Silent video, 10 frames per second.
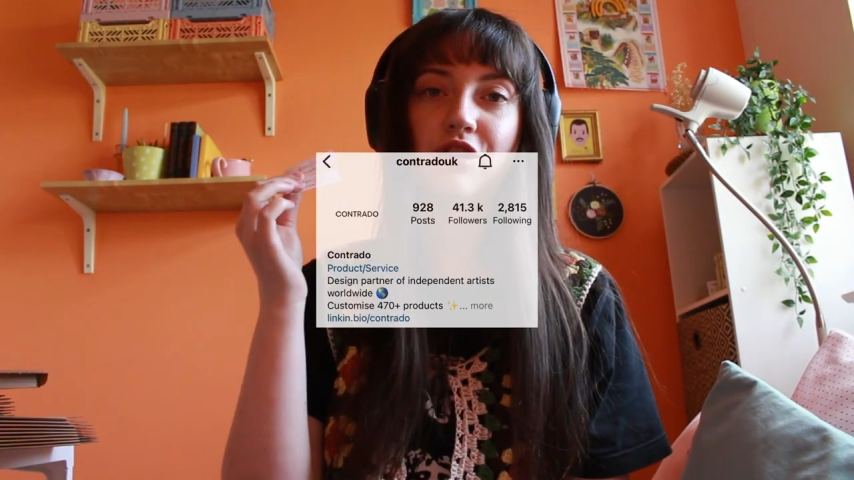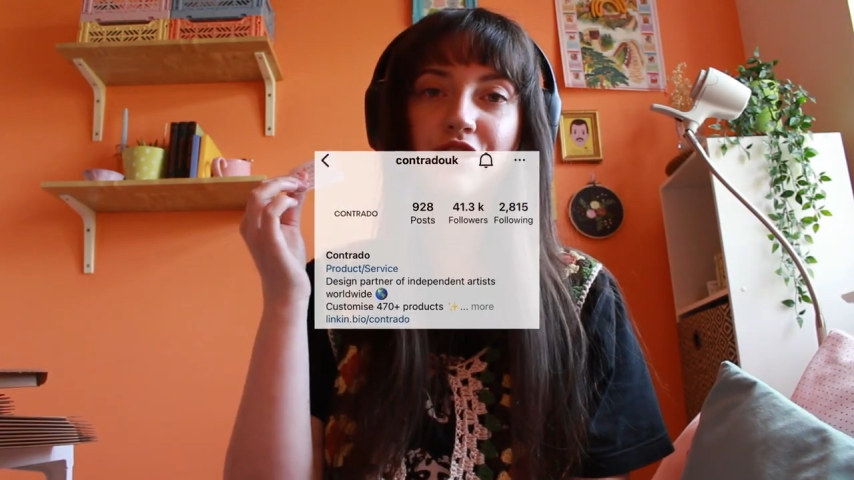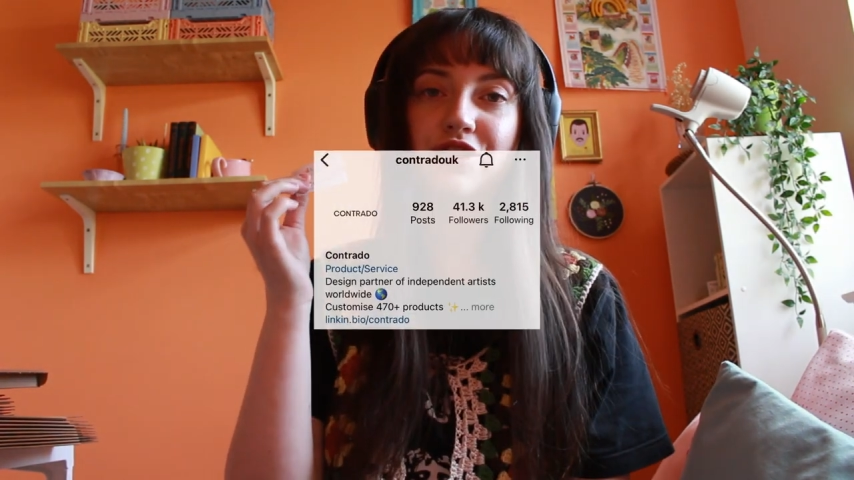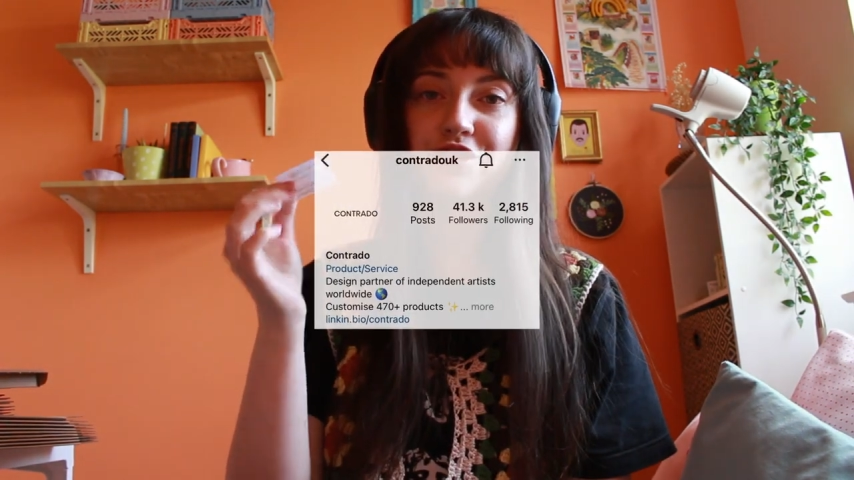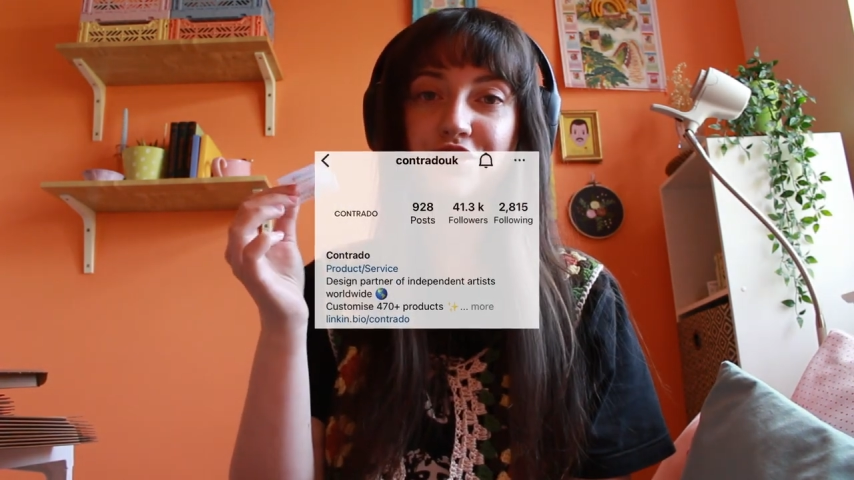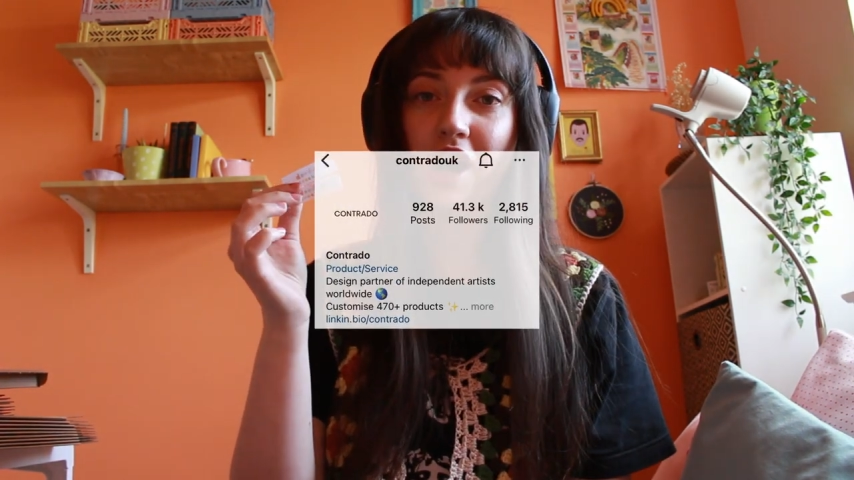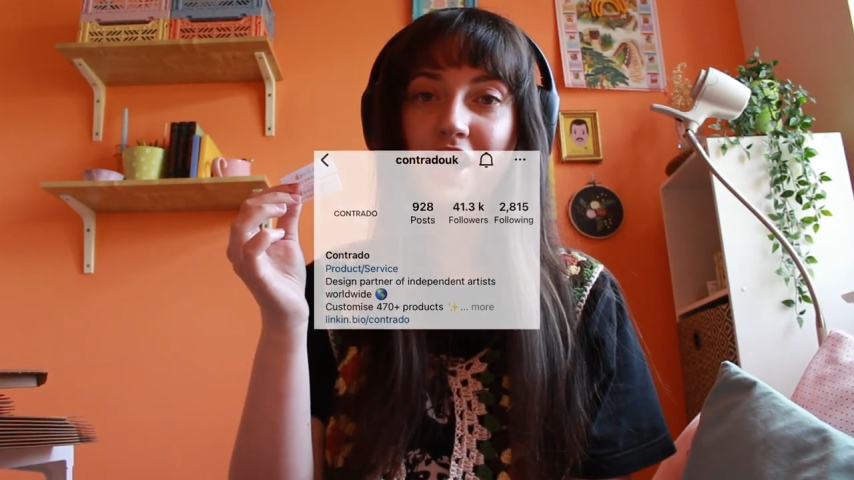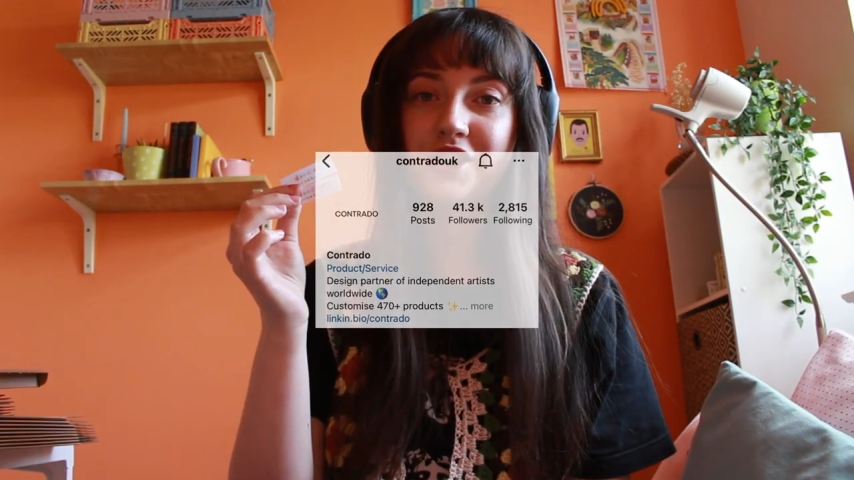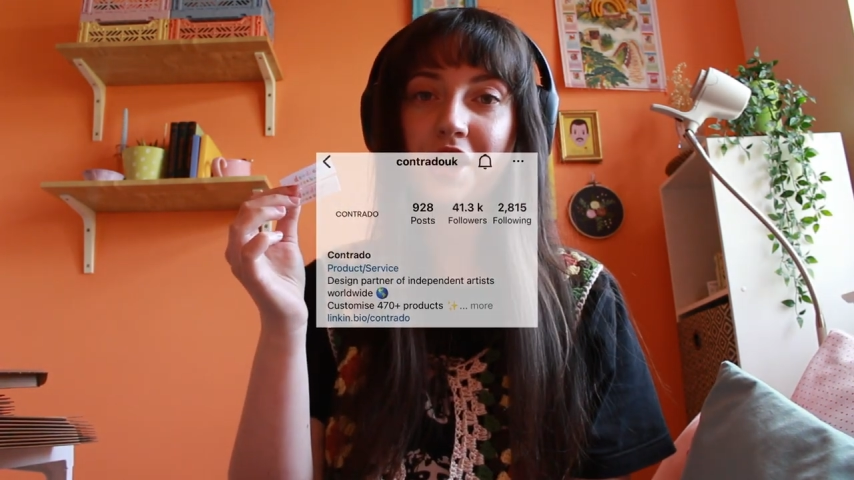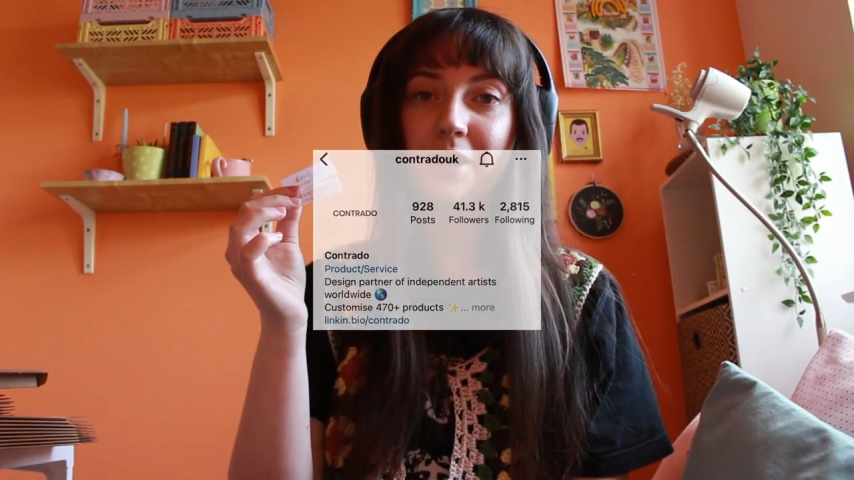called
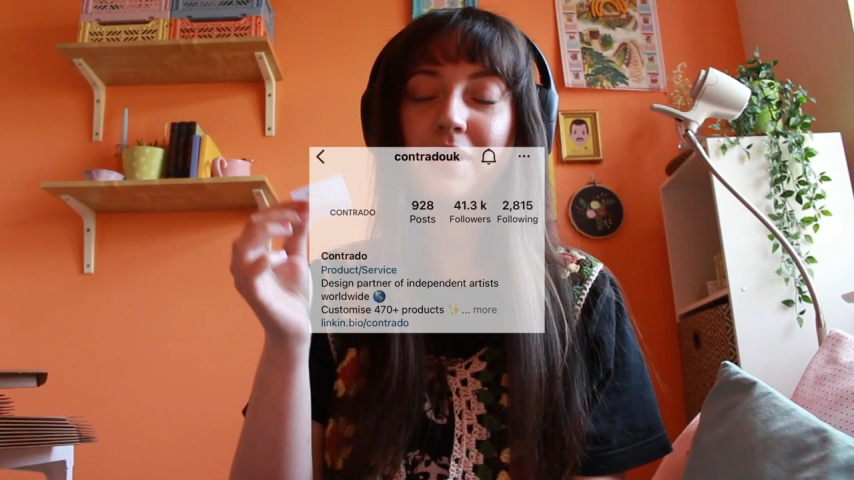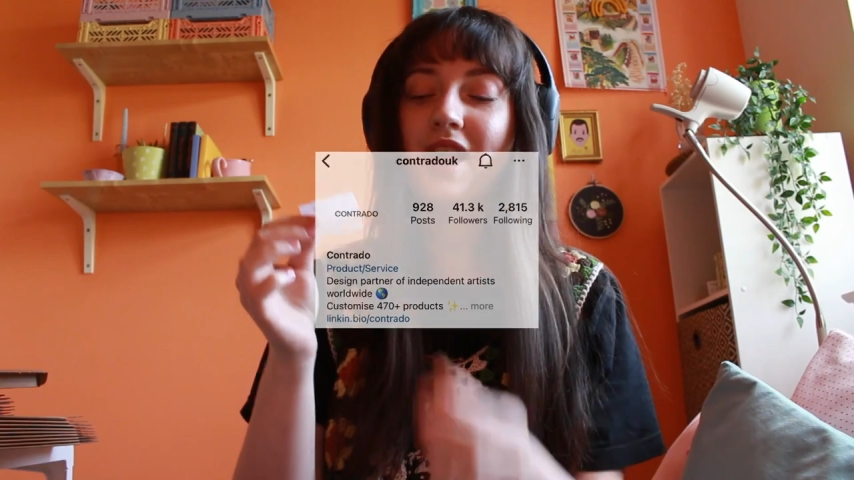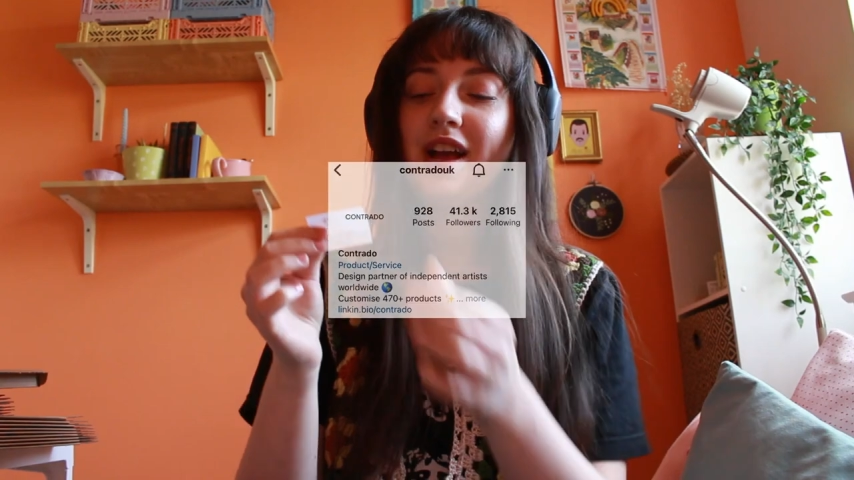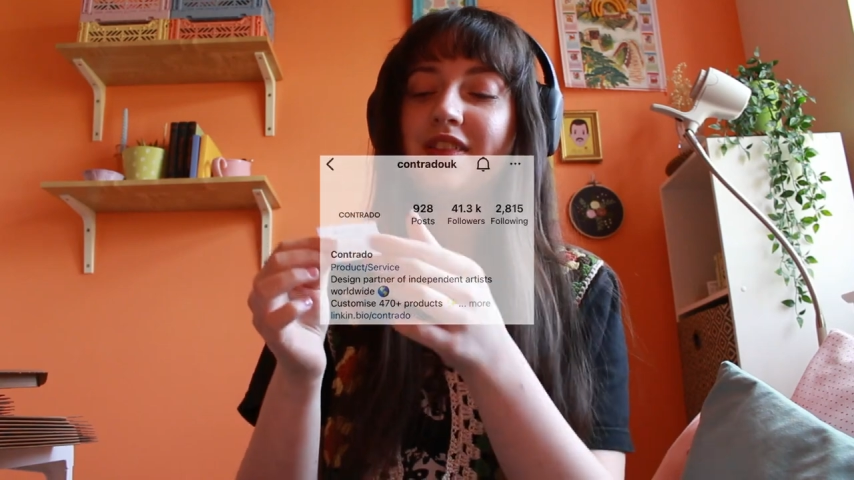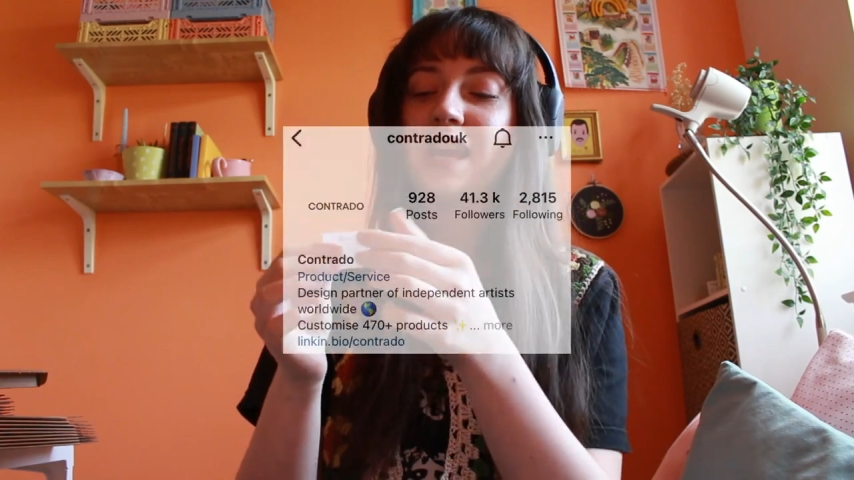Contrado.